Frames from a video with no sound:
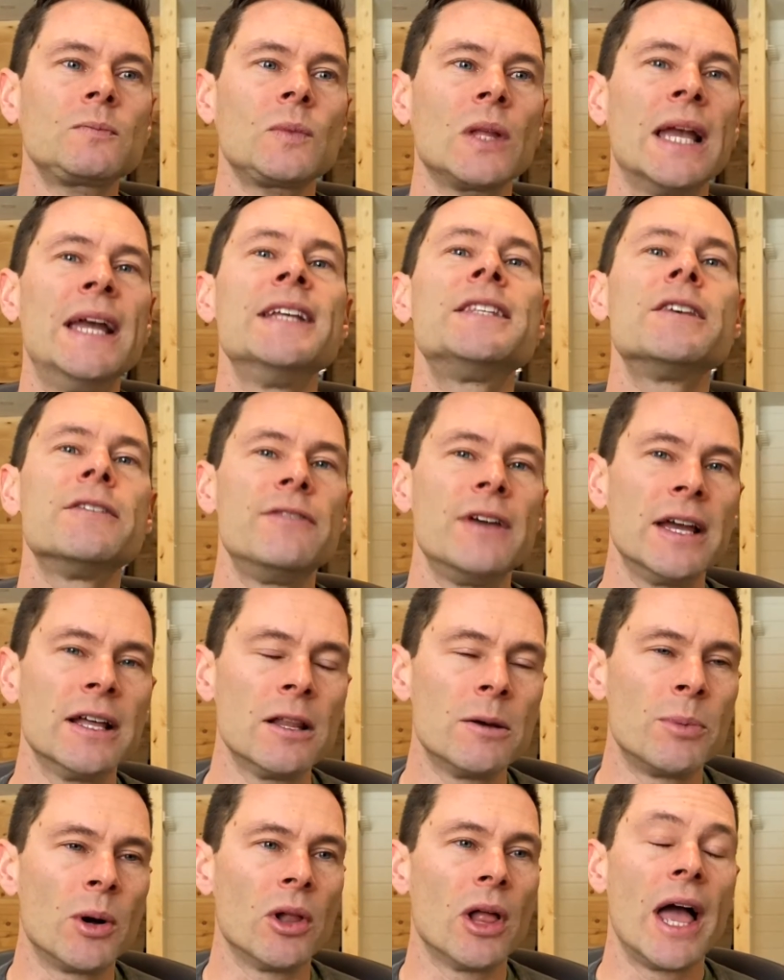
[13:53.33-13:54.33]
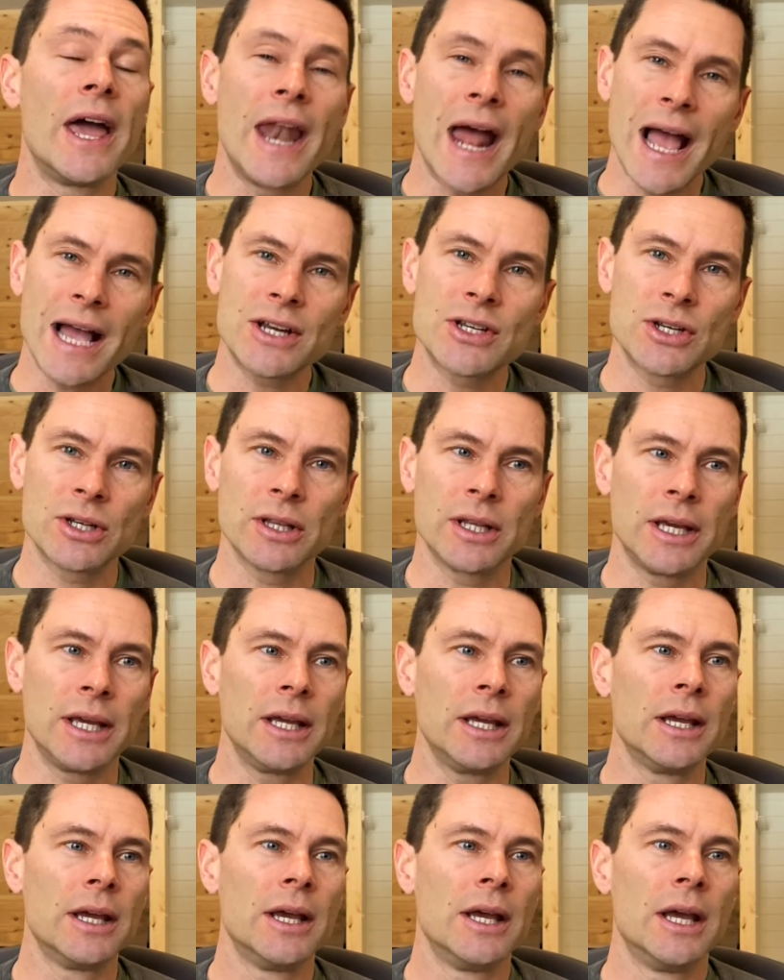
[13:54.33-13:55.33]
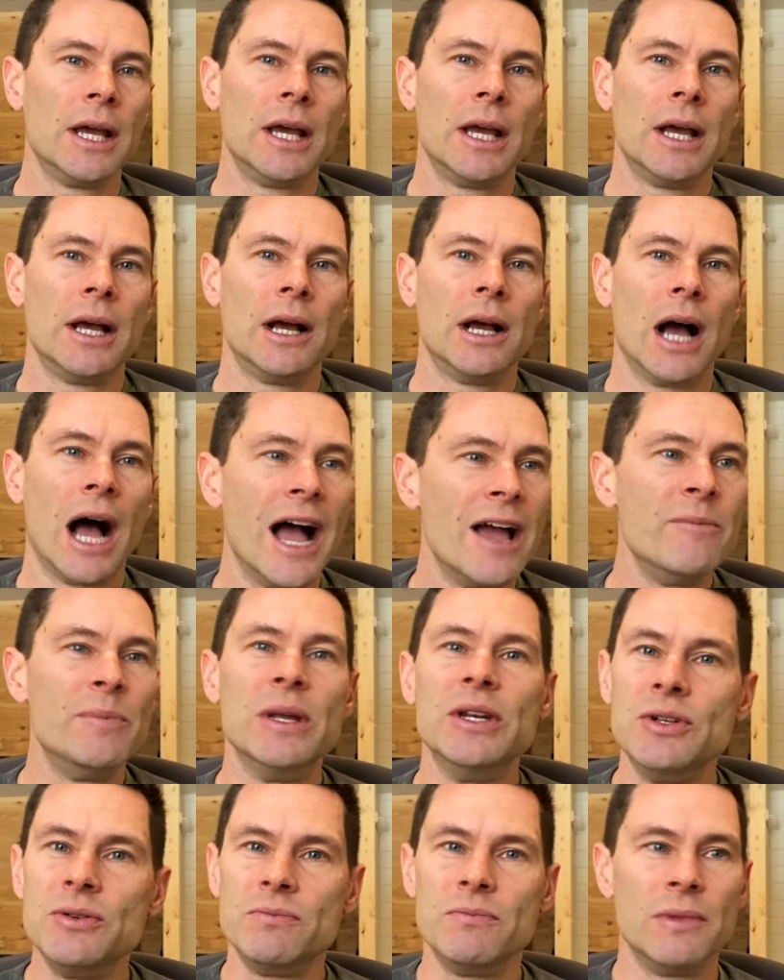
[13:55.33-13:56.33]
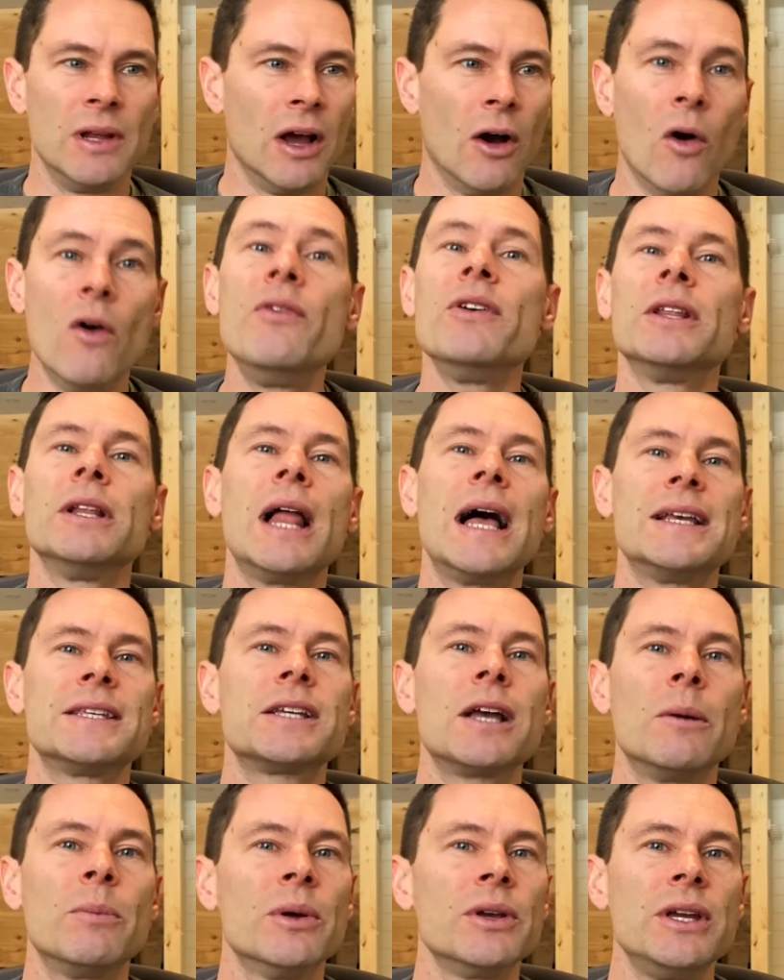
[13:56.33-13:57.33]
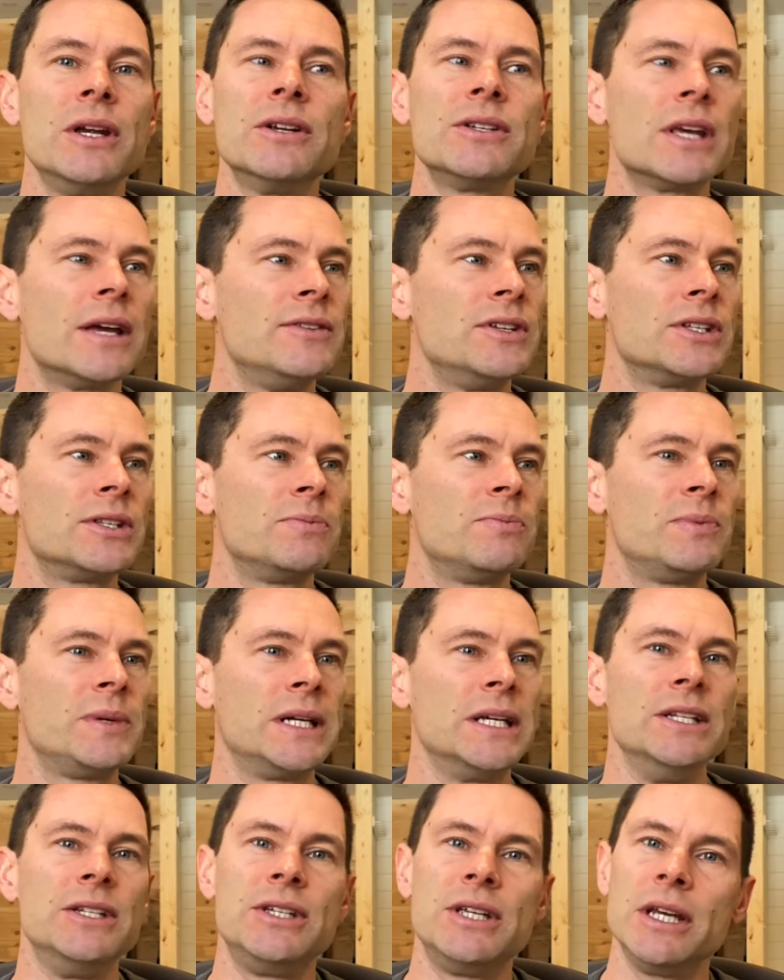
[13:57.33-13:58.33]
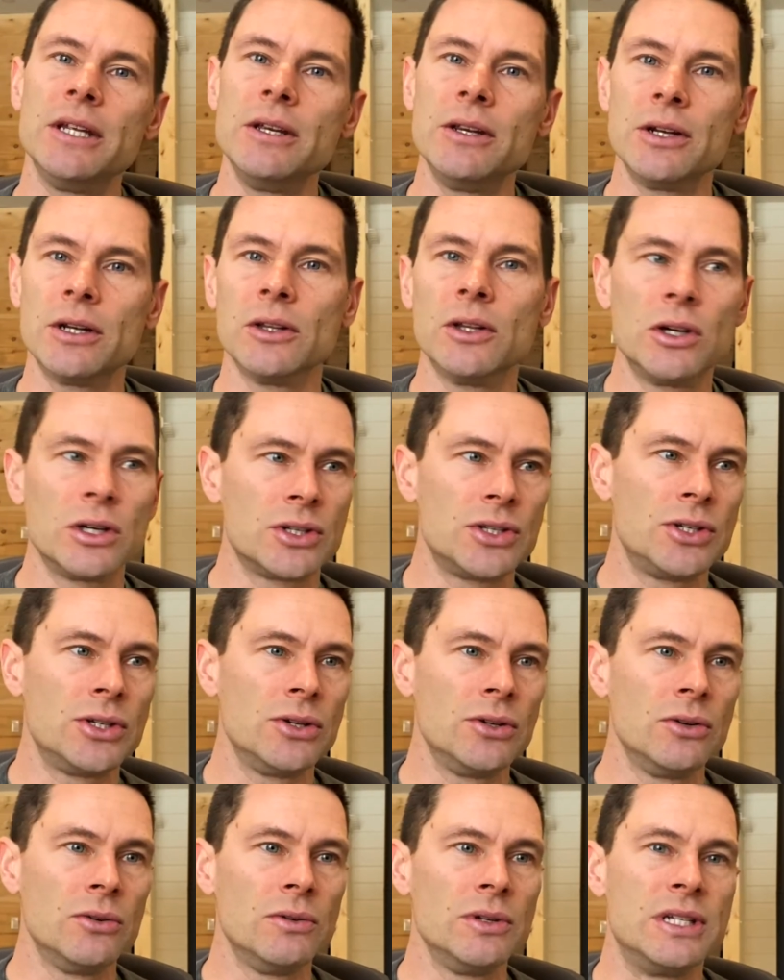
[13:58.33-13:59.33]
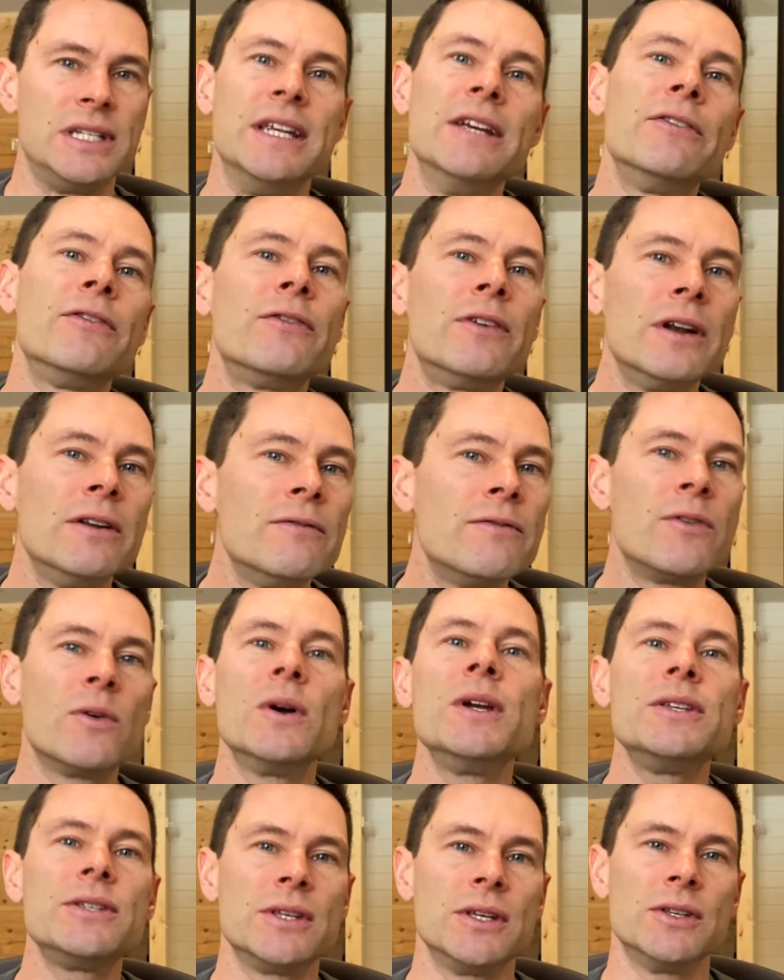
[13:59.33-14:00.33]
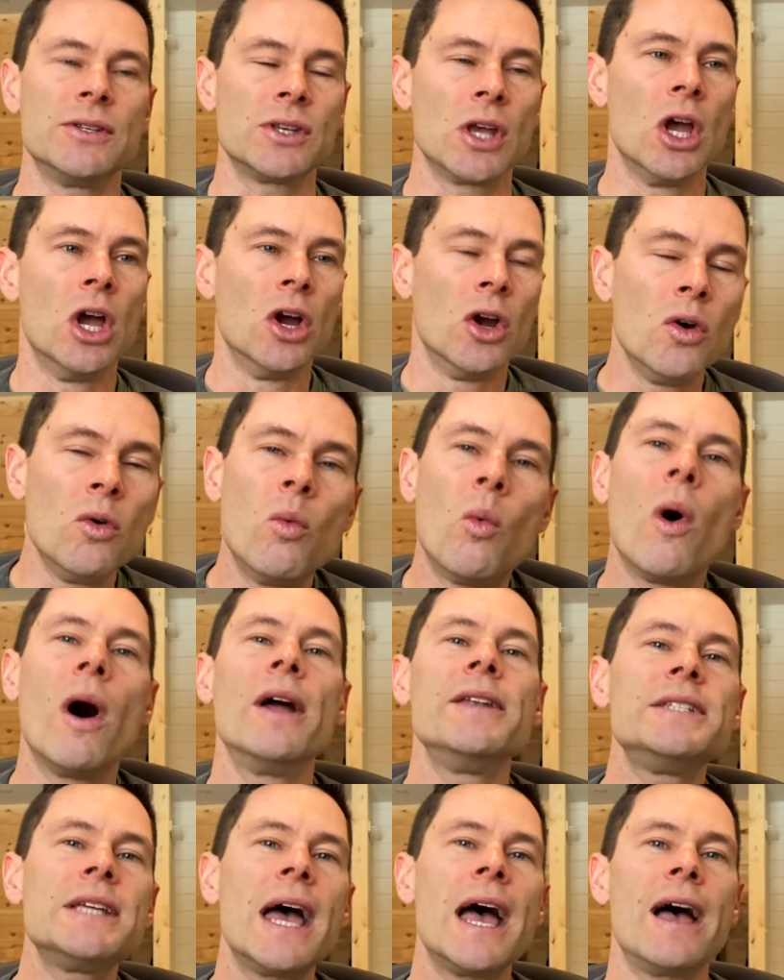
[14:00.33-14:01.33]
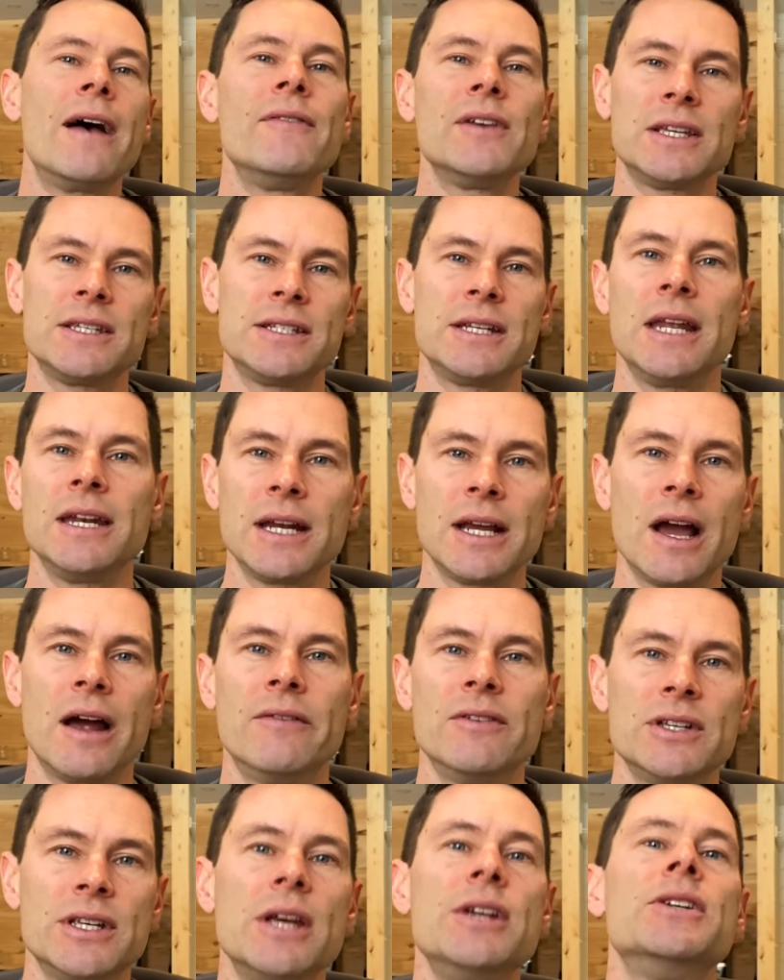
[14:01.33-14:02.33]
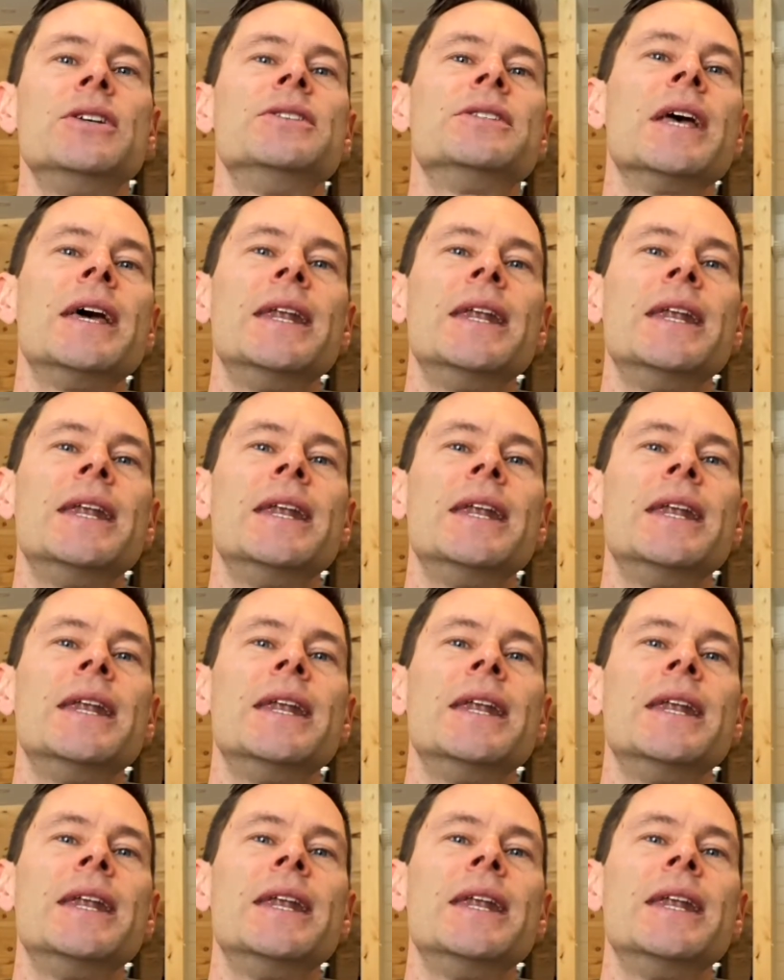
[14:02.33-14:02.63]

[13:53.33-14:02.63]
It's available. And actually, over the last couple of years, I just continue to look to different voices who want to have extended conversations, and